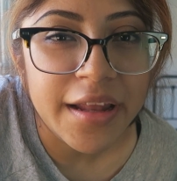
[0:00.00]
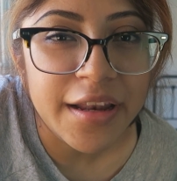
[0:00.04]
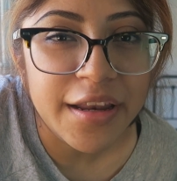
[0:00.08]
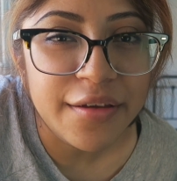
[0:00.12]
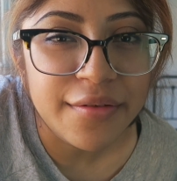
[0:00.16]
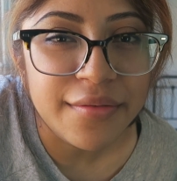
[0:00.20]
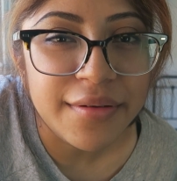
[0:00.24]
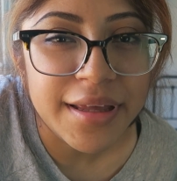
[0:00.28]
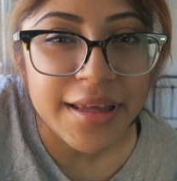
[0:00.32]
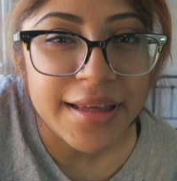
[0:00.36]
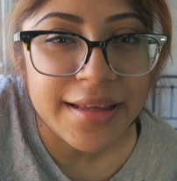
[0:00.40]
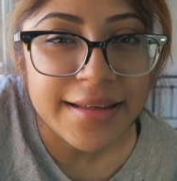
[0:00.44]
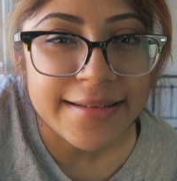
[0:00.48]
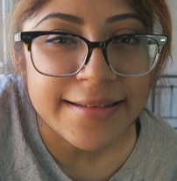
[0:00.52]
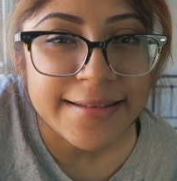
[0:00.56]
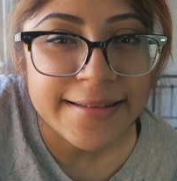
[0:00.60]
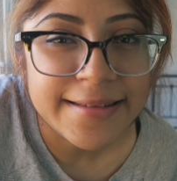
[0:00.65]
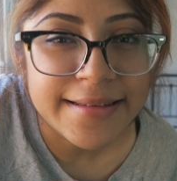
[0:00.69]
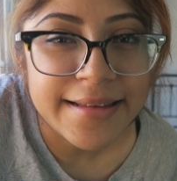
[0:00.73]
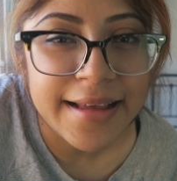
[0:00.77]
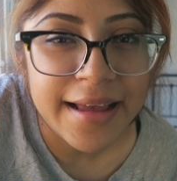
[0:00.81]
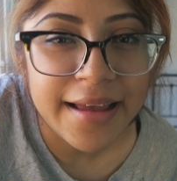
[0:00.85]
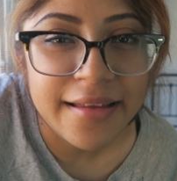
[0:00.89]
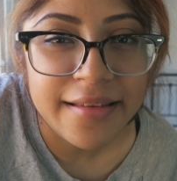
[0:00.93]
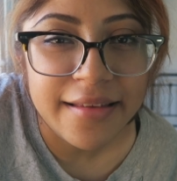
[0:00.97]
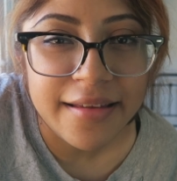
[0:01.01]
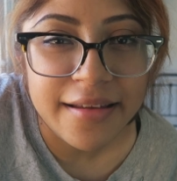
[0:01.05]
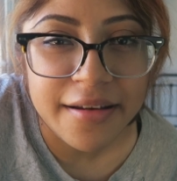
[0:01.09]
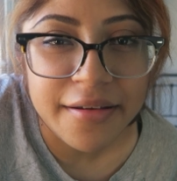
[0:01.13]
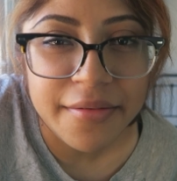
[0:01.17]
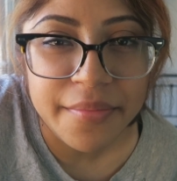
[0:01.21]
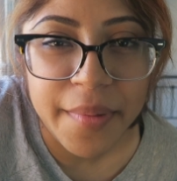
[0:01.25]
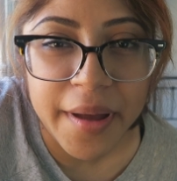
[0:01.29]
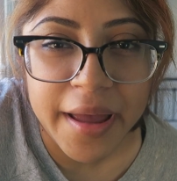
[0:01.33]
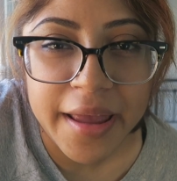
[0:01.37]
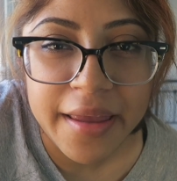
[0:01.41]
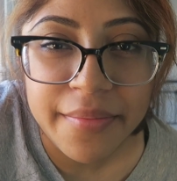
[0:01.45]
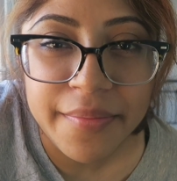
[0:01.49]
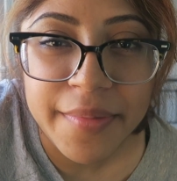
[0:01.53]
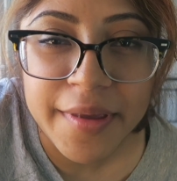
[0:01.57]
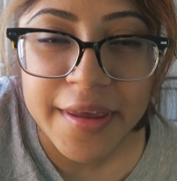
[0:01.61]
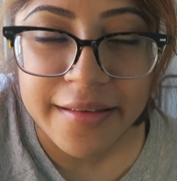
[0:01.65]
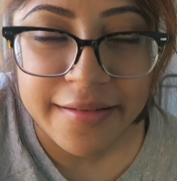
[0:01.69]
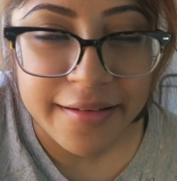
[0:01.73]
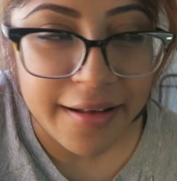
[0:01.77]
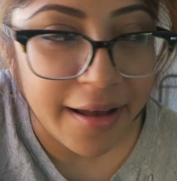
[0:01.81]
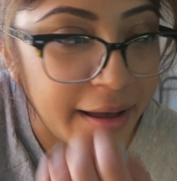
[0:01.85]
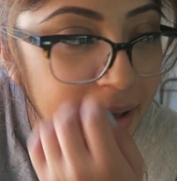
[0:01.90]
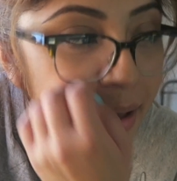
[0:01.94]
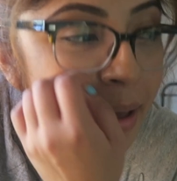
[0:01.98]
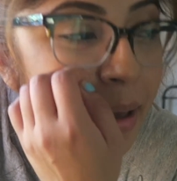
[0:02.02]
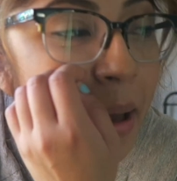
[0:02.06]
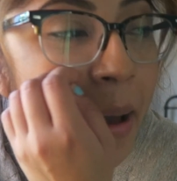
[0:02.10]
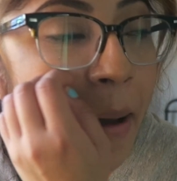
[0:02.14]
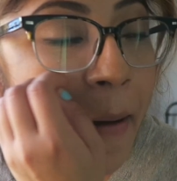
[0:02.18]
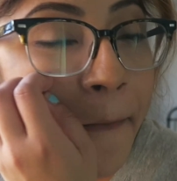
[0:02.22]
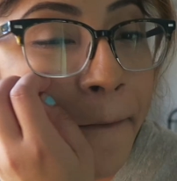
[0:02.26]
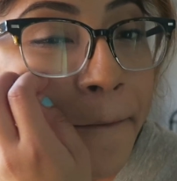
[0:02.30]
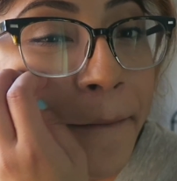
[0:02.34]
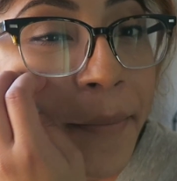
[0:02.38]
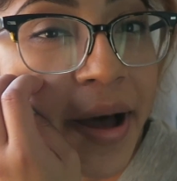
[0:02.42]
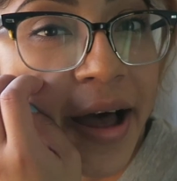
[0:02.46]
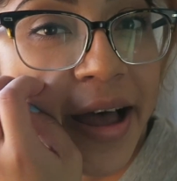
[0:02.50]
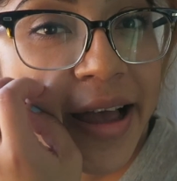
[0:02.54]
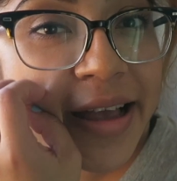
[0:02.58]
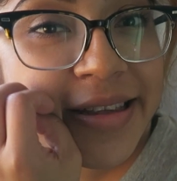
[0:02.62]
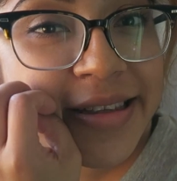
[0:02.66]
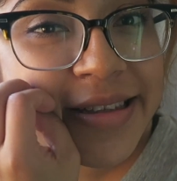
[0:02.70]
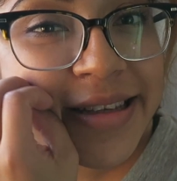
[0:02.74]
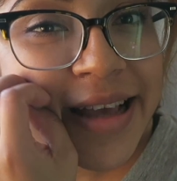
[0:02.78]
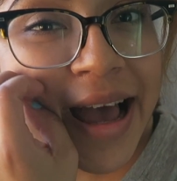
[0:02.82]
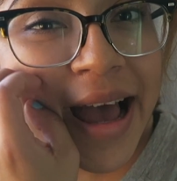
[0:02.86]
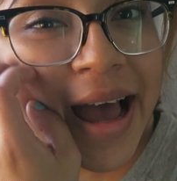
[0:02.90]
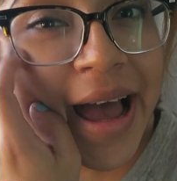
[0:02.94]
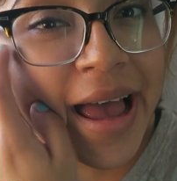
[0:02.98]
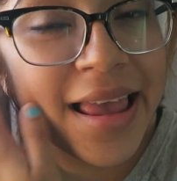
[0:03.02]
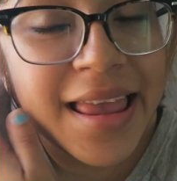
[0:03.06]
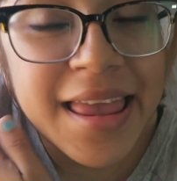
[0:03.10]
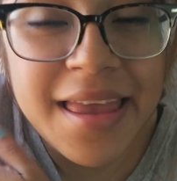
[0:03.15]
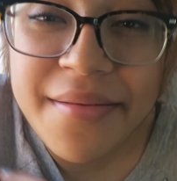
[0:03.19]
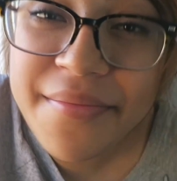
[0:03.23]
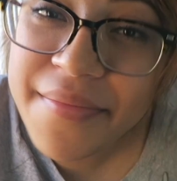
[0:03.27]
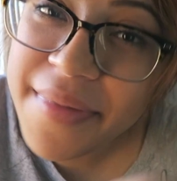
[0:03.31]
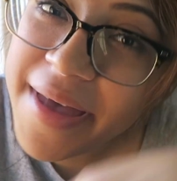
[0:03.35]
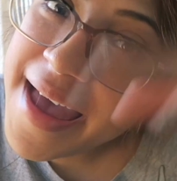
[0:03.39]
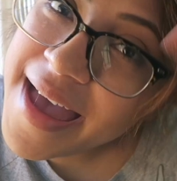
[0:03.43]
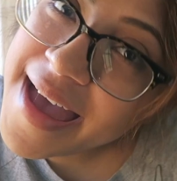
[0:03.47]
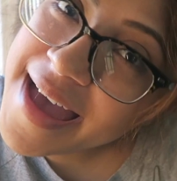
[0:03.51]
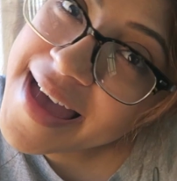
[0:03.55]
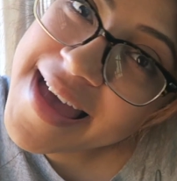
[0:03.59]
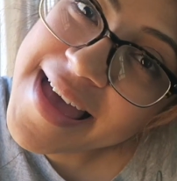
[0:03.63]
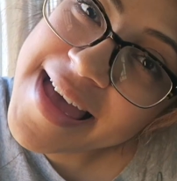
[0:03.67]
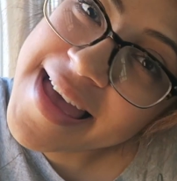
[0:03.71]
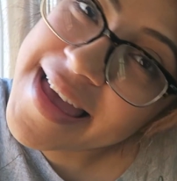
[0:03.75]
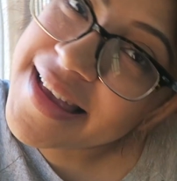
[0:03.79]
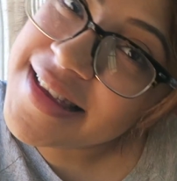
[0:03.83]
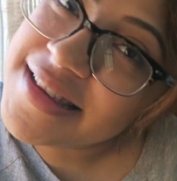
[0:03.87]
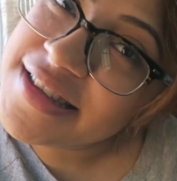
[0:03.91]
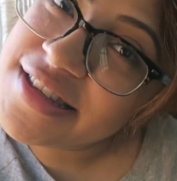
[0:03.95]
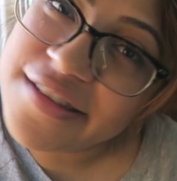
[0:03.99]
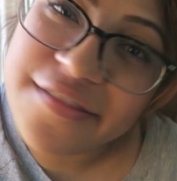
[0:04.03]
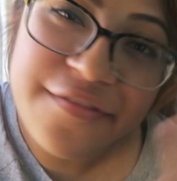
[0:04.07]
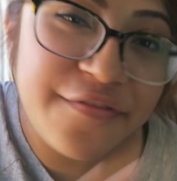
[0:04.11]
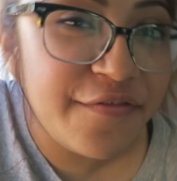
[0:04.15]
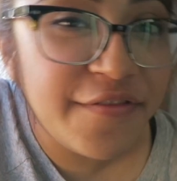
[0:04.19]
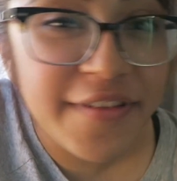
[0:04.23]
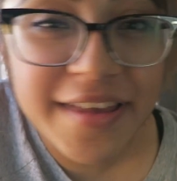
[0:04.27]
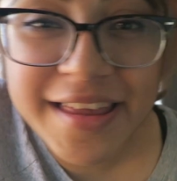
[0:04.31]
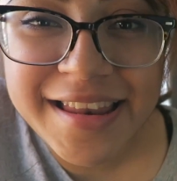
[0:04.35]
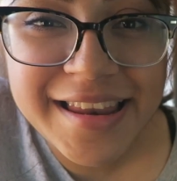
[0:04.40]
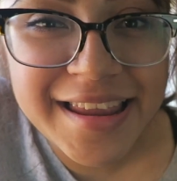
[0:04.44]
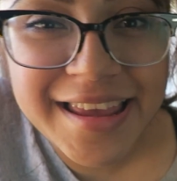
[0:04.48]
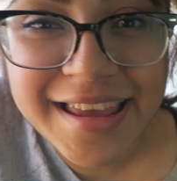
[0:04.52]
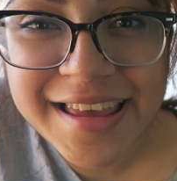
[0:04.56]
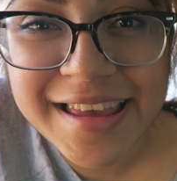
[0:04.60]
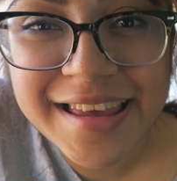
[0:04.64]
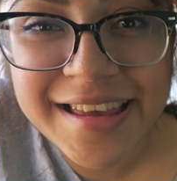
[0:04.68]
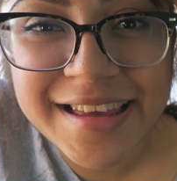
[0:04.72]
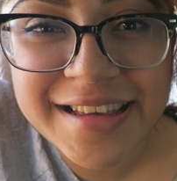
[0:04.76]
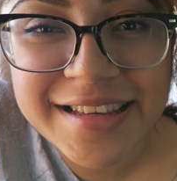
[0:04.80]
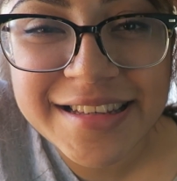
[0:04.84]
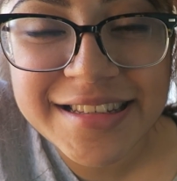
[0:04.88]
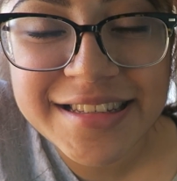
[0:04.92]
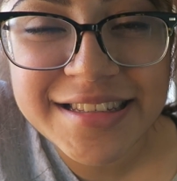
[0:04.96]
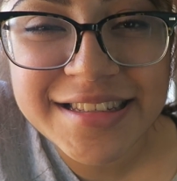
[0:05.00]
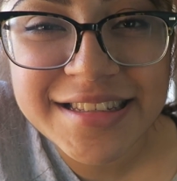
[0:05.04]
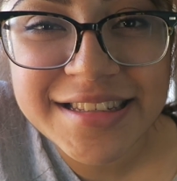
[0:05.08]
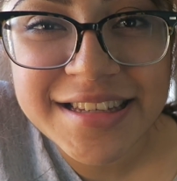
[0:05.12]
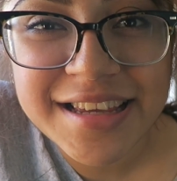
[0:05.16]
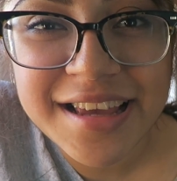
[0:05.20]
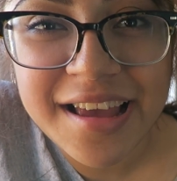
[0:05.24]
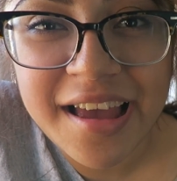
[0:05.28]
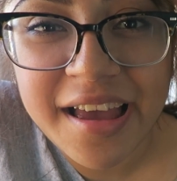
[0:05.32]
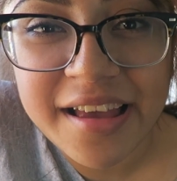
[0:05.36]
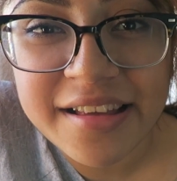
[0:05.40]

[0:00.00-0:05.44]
Anyways, I ended up buying pizza. But I came back to finish.